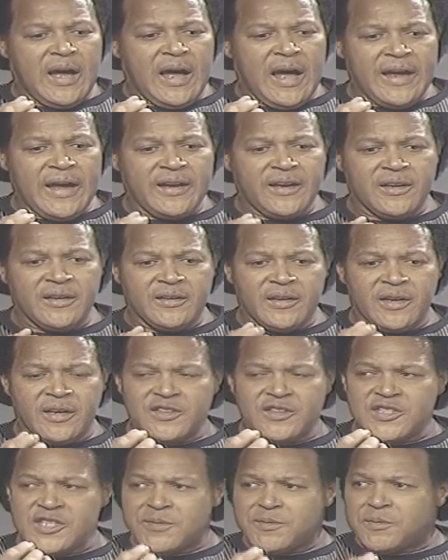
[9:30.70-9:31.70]
I could
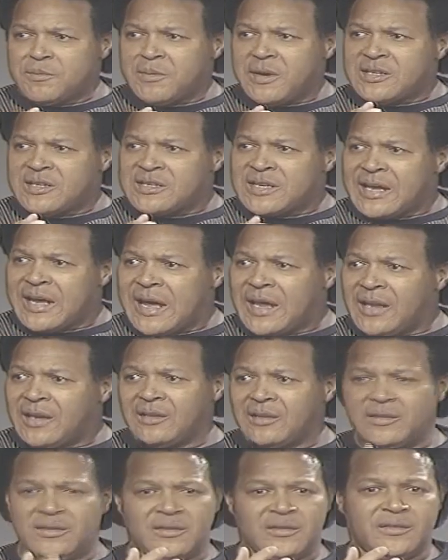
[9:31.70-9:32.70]
exhibit my
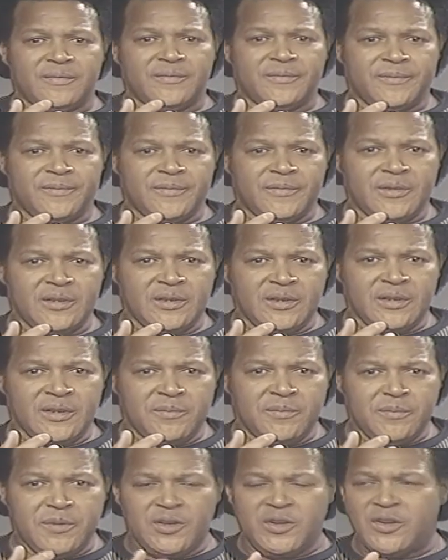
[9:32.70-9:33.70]
talent
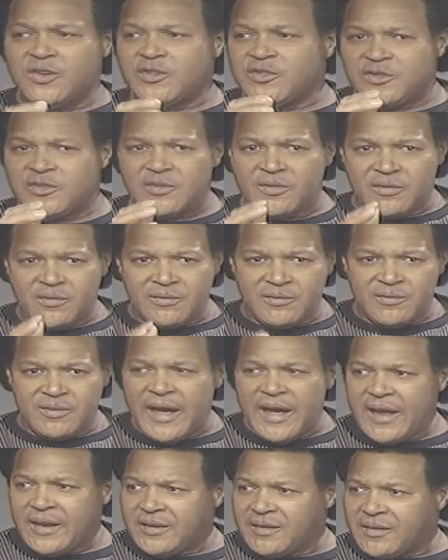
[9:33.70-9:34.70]
because
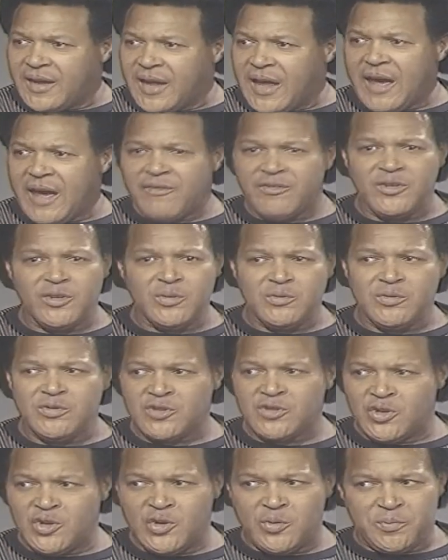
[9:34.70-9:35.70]
that avenue
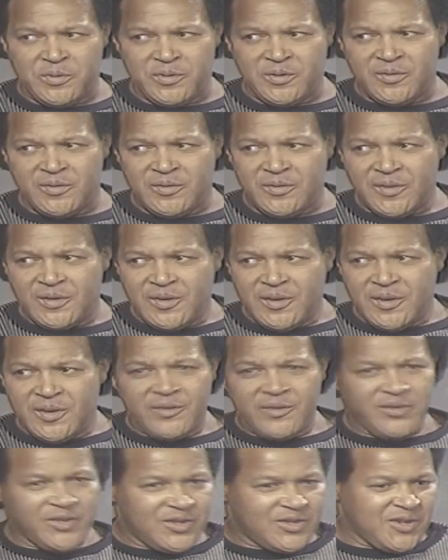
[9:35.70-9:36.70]
was open
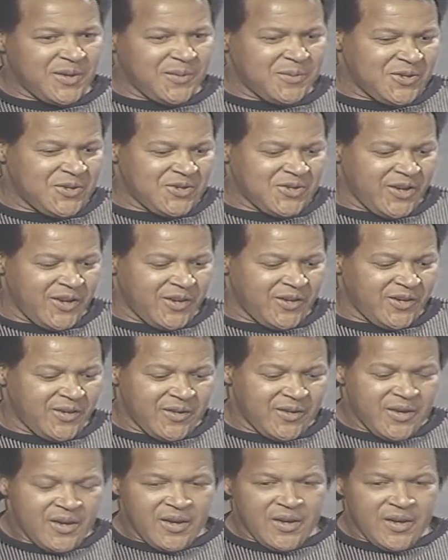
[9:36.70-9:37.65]
for Chubby Checker.